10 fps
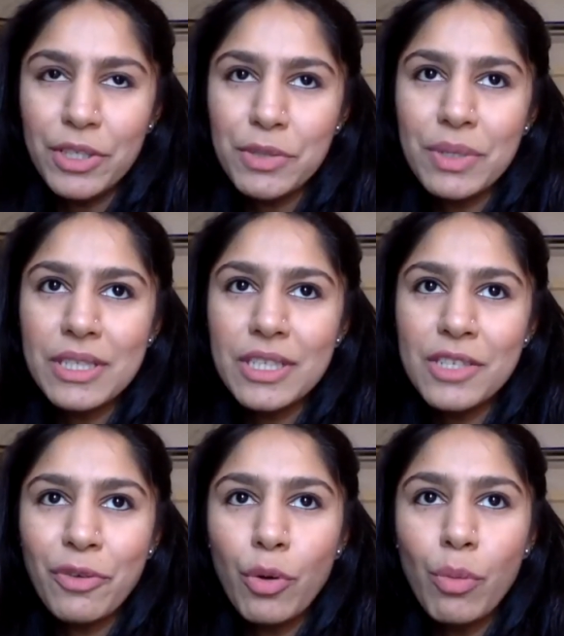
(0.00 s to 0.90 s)
which was
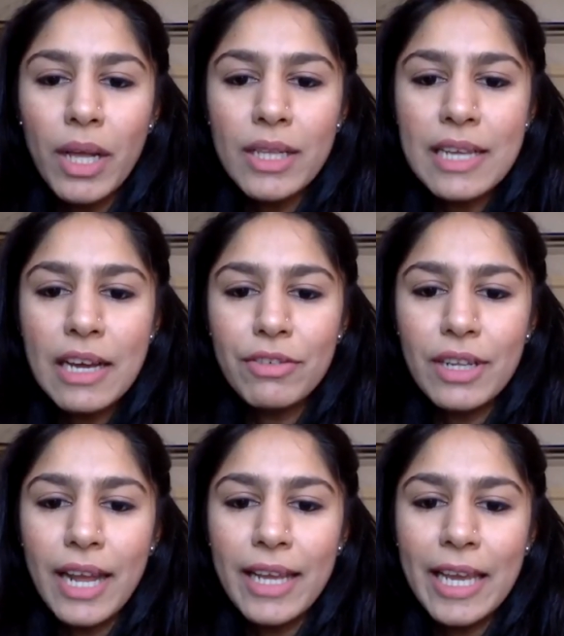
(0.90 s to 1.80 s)
just a few months
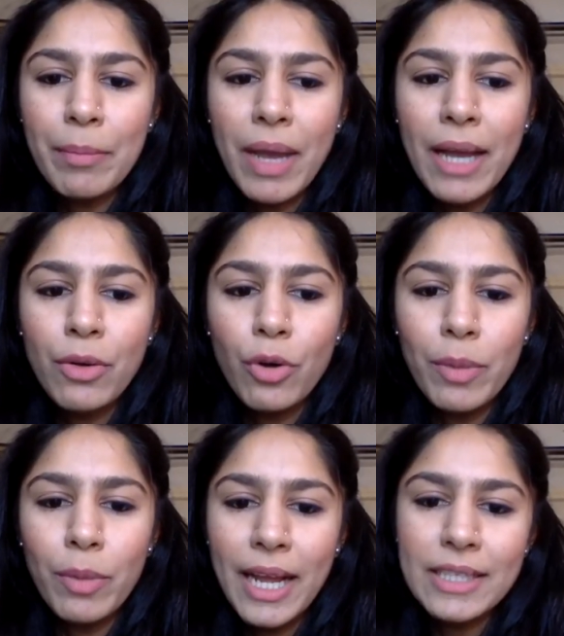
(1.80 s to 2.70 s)
after I came back
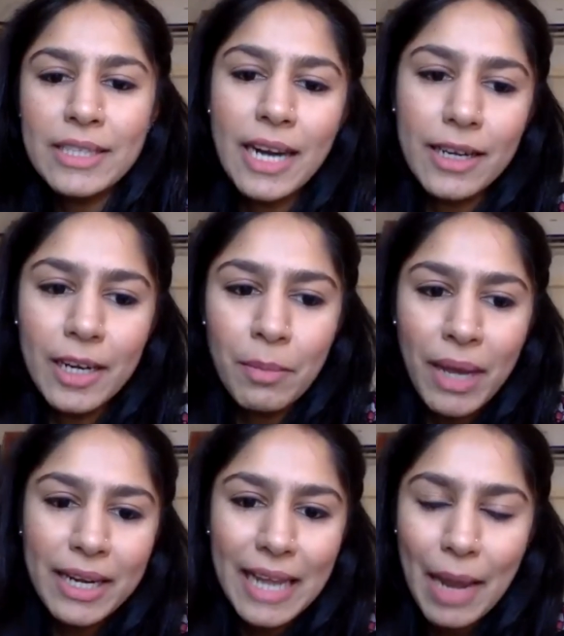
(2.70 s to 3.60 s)
home and I started
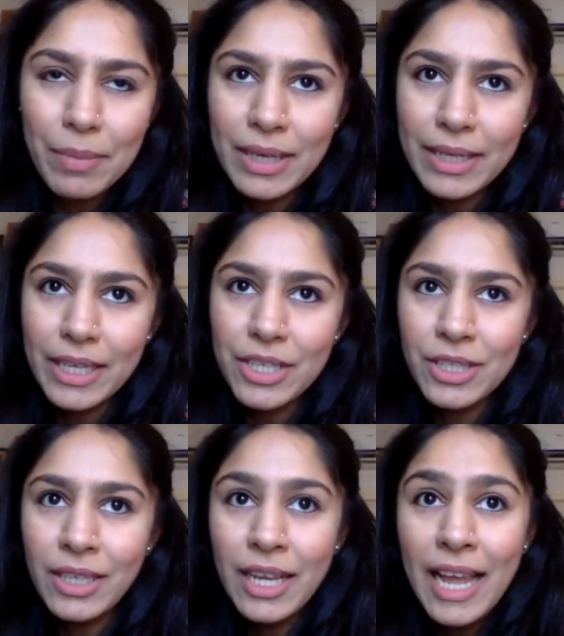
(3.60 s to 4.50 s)
my
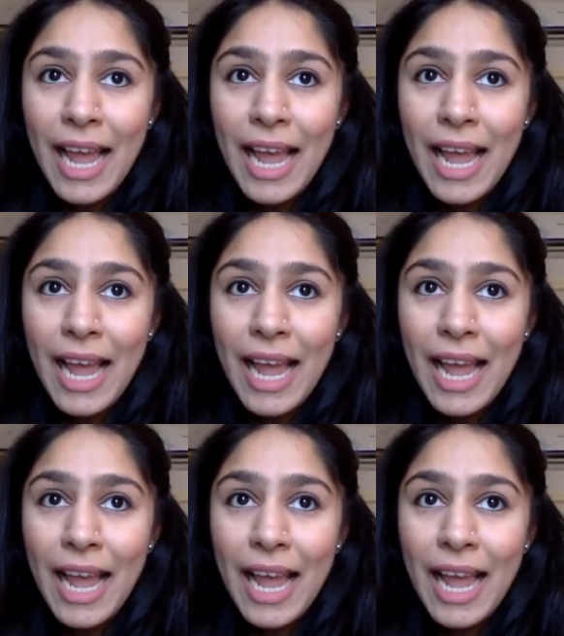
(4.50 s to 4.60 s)
rehabilitation.